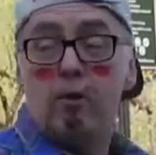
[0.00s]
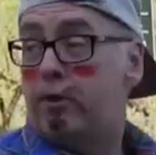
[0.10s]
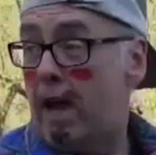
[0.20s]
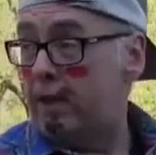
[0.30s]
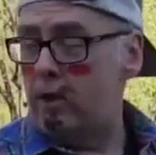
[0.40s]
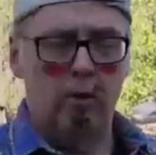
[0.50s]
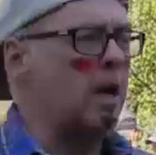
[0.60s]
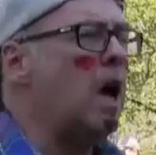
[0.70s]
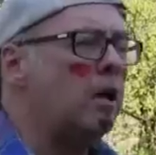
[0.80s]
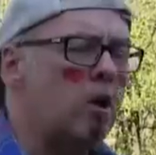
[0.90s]
you, thank you.
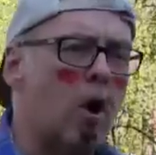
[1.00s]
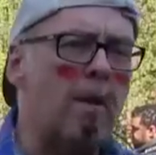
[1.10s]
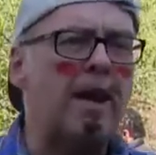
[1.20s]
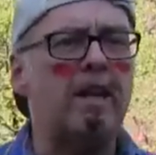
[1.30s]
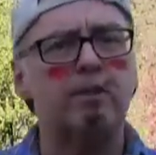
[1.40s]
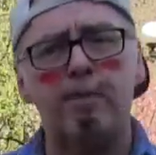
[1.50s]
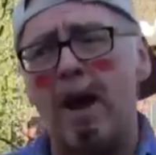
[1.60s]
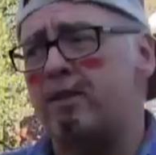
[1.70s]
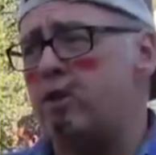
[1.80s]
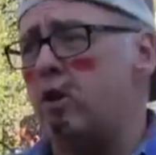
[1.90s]
Nobody
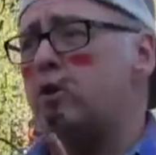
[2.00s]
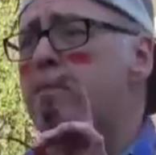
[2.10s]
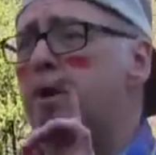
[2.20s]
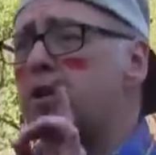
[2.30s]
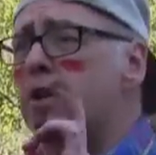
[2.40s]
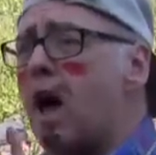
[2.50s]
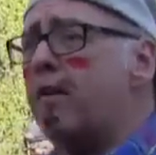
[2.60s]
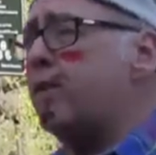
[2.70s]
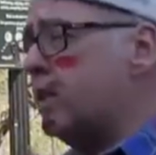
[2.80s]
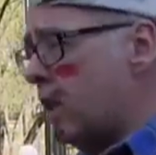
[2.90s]
expects you to put your
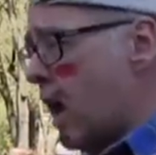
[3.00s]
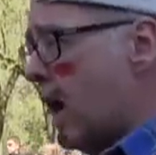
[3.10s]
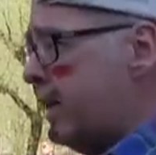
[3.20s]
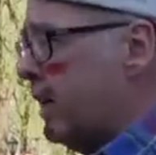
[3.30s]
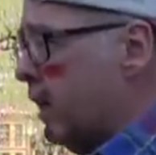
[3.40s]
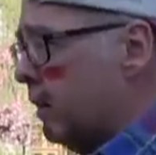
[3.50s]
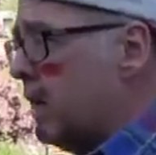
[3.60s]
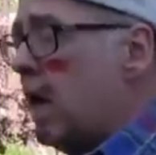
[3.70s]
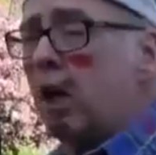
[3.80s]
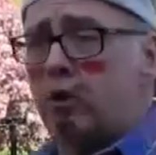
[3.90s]
life on the line here.
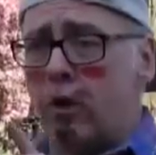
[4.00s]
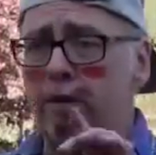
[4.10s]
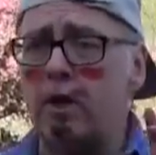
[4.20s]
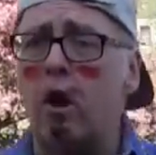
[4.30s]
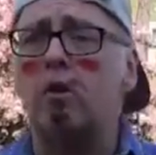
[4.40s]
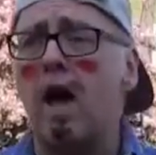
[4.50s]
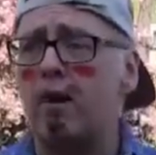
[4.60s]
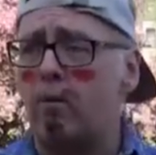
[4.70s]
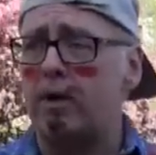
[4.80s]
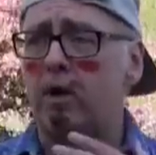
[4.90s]
So if you don't
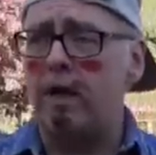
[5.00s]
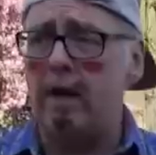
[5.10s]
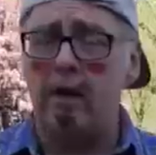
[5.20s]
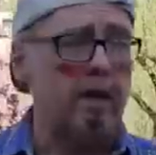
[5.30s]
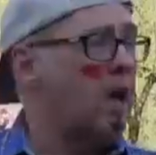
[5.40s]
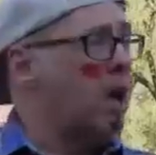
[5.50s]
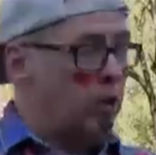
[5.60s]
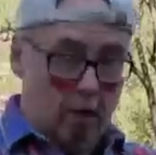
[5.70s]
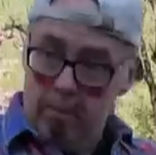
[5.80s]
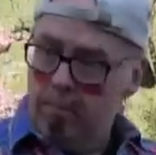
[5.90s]
like what you're hearing,
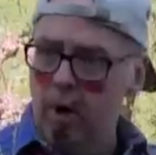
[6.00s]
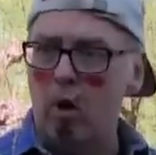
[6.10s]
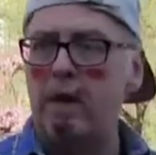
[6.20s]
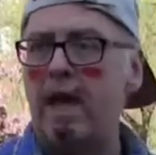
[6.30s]
you can boo and